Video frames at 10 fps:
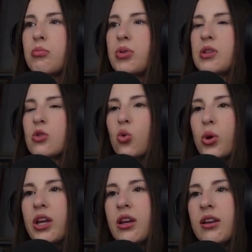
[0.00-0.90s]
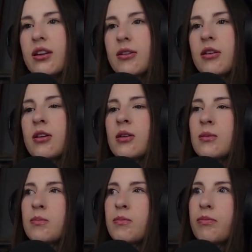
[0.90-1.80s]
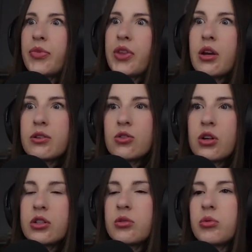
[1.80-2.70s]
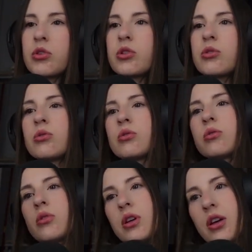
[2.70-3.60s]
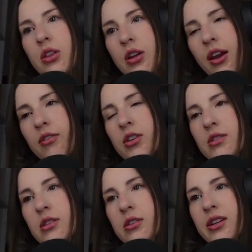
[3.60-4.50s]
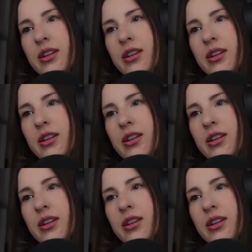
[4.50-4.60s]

between not struggling with gluten and then having celiac